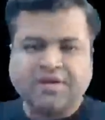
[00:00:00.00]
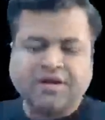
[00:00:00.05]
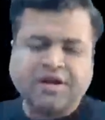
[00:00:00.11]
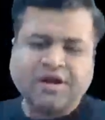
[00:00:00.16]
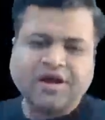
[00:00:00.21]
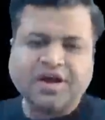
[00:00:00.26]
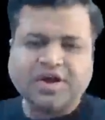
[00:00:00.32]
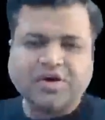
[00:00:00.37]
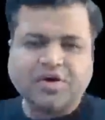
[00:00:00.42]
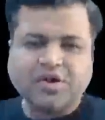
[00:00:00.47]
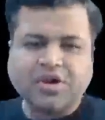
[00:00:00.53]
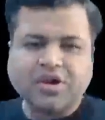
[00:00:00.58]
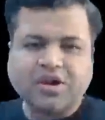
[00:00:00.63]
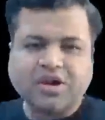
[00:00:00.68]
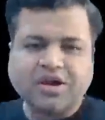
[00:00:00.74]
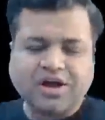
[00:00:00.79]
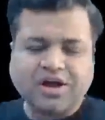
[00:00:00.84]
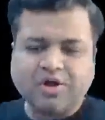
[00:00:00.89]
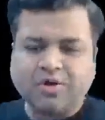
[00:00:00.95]
Hi all,
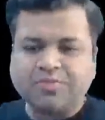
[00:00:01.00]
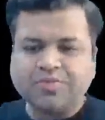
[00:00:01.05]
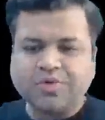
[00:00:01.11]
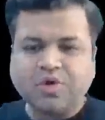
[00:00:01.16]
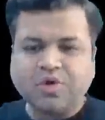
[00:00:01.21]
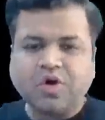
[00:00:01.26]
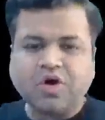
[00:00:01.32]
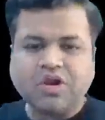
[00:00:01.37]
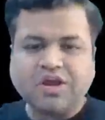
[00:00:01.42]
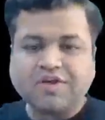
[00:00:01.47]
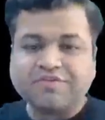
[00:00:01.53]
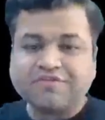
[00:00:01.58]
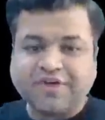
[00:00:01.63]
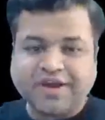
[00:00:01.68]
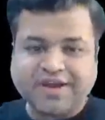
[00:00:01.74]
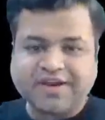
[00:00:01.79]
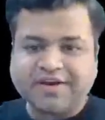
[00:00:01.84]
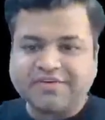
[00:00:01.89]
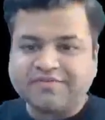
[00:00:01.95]
I hope you all are
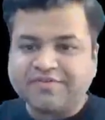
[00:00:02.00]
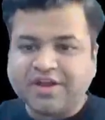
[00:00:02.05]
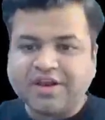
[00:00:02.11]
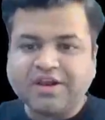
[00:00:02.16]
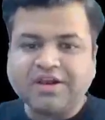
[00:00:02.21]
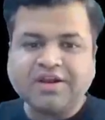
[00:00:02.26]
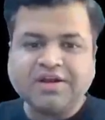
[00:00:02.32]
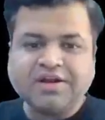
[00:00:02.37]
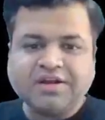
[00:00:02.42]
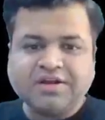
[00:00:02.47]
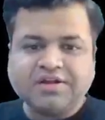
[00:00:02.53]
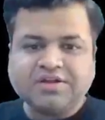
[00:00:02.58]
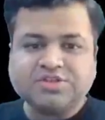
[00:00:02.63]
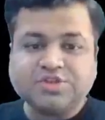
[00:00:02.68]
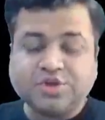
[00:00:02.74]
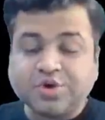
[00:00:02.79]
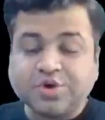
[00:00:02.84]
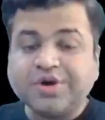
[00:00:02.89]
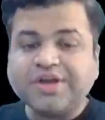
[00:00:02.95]
fine and well.
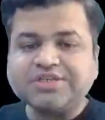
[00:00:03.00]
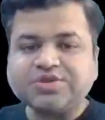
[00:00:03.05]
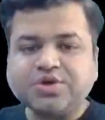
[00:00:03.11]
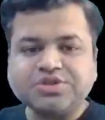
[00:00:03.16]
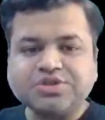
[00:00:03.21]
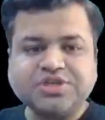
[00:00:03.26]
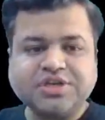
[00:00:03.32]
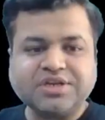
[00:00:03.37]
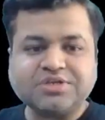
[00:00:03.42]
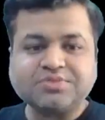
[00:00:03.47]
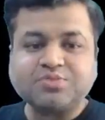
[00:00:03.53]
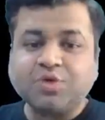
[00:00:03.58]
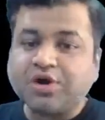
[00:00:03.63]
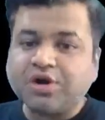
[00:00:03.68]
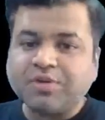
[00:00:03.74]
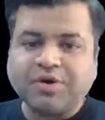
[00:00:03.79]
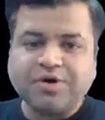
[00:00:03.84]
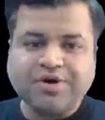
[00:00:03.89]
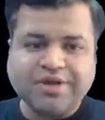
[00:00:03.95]
So today's question is more
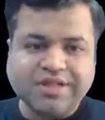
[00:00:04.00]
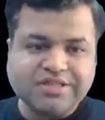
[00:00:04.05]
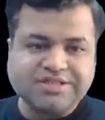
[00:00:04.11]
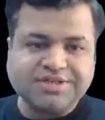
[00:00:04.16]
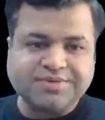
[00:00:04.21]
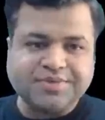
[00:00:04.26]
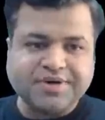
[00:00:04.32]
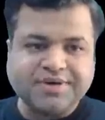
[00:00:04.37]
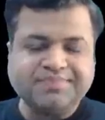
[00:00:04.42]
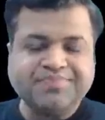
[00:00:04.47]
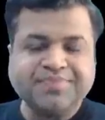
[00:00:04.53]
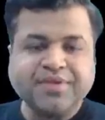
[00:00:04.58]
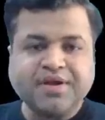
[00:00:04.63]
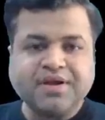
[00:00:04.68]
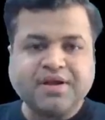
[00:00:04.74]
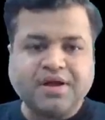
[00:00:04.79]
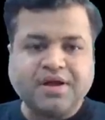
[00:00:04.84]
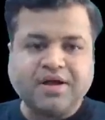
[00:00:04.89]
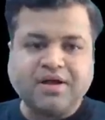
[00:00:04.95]
about algebra.
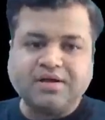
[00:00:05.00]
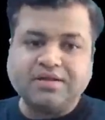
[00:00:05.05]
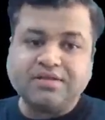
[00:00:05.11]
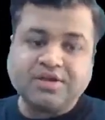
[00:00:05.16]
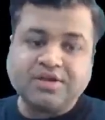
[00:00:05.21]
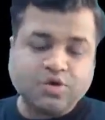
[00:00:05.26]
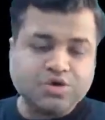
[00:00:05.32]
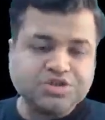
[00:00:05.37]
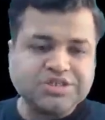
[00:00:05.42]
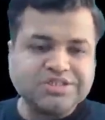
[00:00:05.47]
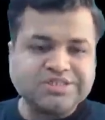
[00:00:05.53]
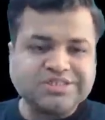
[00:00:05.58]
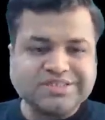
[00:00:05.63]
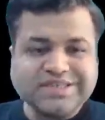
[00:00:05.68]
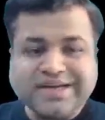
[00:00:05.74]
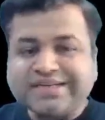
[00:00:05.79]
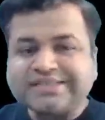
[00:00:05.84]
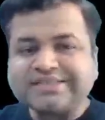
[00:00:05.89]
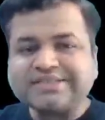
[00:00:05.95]
The question
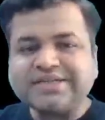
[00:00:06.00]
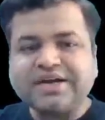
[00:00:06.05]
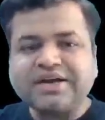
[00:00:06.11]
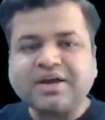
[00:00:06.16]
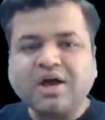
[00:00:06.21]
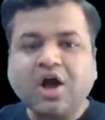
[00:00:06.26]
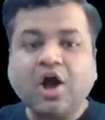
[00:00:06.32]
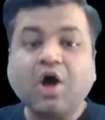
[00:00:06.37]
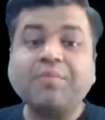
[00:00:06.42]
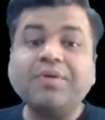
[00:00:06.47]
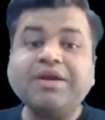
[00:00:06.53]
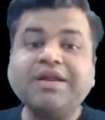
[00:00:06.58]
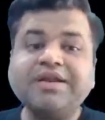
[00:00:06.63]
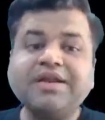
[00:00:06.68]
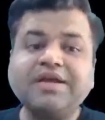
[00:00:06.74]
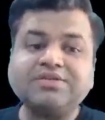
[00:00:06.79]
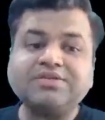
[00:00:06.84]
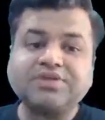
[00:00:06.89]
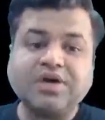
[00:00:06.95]
states that how many
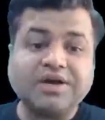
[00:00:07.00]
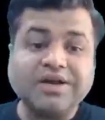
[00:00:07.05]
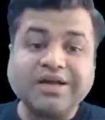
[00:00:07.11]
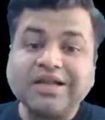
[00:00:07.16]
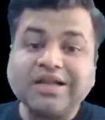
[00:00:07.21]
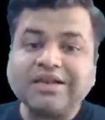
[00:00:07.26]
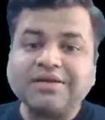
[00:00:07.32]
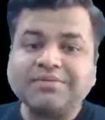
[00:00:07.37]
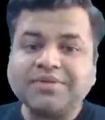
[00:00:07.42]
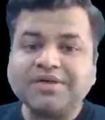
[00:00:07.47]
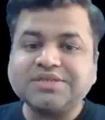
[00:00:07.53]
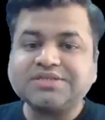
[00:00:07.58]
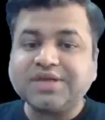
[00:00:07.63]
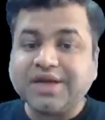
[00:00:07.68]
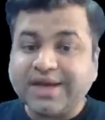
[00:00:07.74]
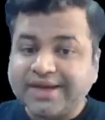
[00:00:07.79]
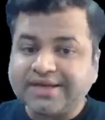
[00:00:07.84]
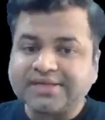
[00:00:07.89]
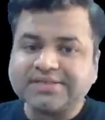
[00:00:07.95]
real numbers
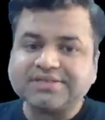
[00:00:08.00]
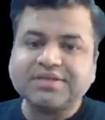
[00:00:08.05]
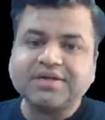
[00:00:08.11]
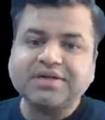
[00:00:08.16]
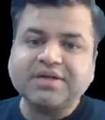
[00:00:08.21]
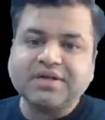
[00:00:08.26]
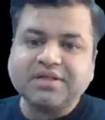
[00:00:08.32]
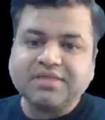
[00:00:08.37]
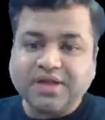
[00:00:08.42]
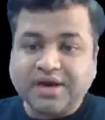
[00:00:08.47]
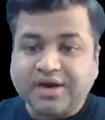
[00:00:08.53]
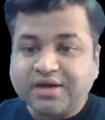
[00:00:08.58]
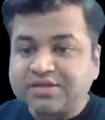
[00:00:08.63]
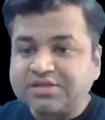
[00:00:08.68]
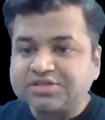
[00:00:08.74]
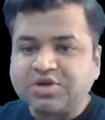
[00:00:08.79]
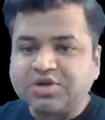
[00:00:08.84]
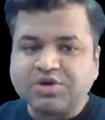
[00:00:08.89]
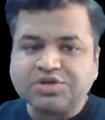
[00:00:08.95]
x that are
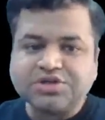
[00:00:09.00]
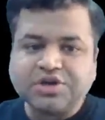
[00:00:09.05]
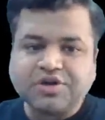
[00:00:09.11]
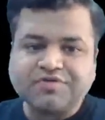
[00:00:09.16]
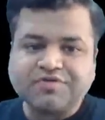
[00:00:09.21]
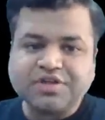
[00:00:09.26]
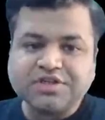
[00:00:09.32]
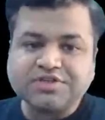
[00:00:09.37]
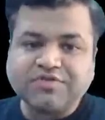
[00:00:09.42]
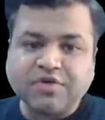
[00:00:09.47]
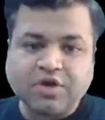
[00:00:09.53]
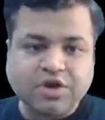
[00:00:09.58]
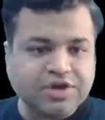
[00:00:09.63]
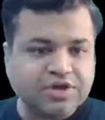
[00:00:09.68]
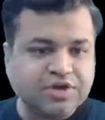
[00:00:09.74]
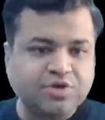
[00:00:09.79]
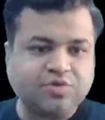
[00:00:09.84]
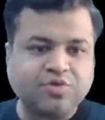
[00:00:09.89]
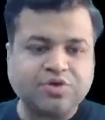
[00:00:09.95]
the solution of this following
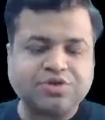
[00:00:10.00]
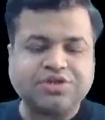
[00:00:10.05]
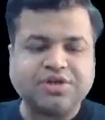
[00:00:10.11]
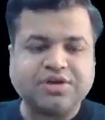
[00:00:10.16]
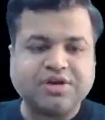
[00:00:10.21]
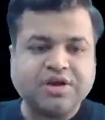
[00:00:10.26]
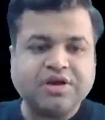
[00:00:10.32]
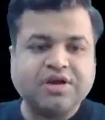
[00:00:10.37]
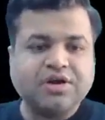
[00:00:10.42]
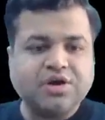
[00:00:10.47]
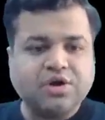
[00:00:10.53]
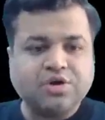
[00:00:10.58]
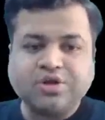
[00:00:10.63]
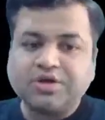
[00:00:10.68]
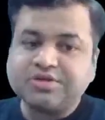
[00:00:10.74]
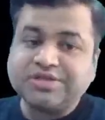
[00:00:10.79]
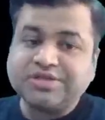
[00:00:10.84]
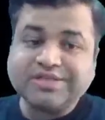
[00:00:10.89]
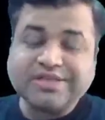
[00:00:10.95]
equation:
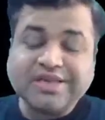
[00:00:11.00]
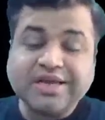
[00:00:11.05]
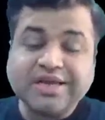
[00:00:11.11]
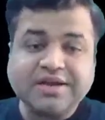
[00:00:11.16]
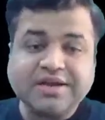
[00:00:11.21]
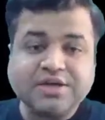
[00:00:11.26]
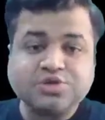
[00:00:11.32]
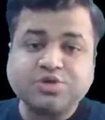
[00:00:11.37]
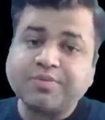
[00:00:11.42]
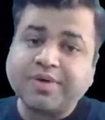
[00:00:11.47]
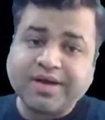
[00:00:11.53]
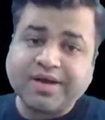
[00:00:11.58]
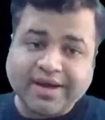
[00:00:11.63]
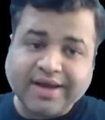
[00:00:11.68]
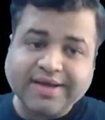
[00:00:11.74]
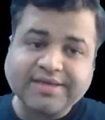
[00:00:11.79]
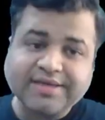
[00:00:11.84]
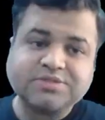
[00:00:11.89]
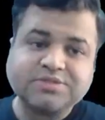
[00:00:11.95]
2003 raised to power
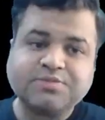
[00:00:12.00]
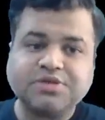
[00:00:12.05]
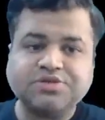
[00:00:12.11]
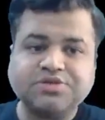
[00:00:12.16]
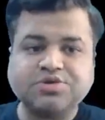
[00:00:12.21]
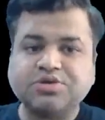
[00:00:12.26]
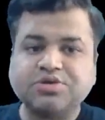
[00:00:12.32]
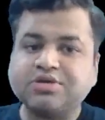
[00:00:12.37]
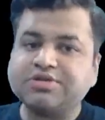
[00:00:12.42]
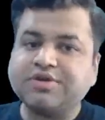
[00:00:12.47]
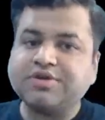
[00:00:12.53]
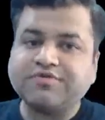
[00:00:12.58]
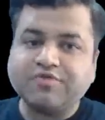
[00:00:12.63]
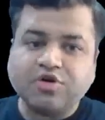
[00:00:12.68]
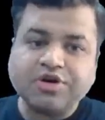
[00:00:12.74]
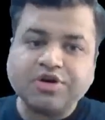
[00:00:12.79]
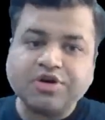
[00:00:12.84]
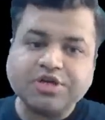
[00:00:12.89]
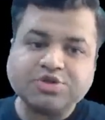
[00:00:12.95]
x plus
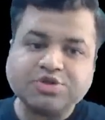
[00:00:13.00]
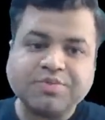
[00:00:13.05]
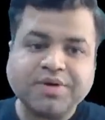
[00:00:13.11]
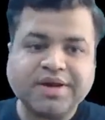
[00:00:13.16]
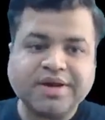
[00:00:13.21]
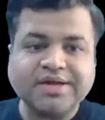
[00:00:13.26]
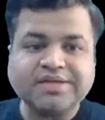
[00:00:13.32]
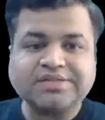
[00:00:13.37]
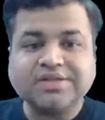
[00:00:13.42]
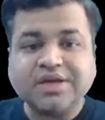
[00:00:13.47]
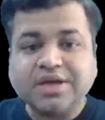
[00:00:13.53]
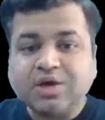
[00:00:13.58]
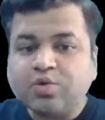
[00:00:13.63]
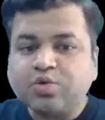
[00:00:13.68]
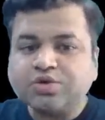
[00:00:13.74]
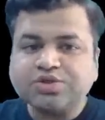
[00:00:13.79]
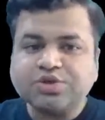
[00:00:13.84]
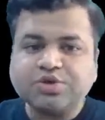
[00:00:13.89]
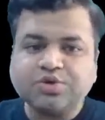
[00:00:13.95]
4 raised to power x
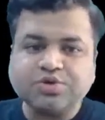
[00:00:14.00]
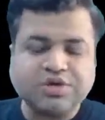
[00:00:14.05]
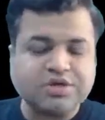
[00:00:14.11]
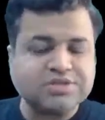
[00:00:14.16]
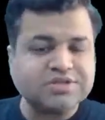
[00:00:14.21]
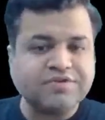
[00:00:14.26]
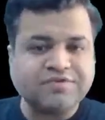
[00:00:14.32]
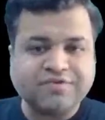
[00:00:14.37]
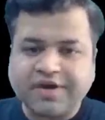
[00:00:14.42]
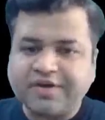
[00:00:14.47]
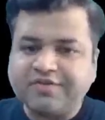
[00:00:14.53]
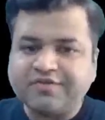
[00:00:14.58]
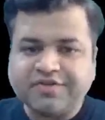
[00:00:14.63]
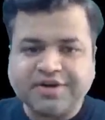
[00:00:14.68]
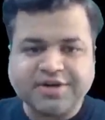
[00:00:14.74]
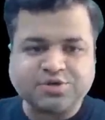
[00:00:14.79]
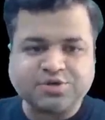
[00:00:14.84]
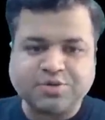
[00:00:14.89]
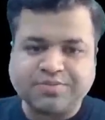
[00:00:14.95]
equals to 2005
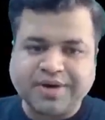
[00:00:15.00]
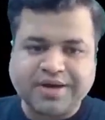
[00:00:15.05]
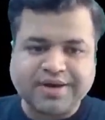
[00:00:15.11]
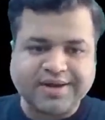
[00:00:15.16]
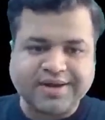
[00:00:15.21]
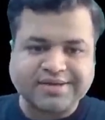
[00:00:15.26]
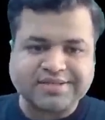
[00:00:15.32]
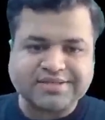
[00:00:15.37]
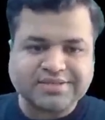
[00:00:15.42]
raised to power x.